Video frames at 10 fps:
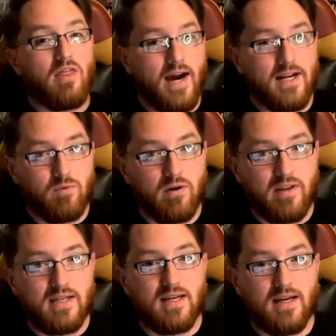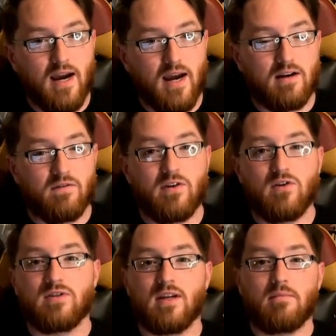That's where things get kind of
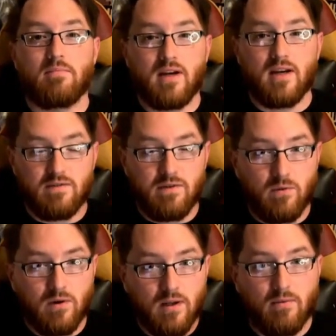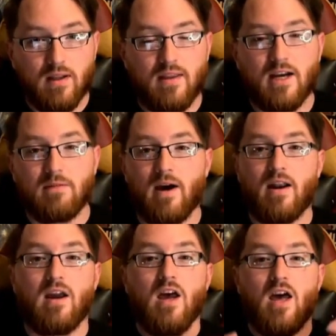confusing, because if you really think
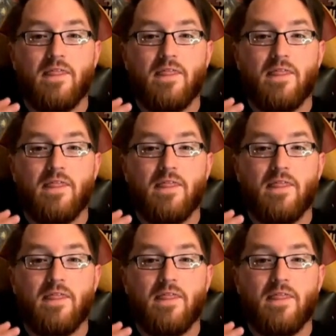about it,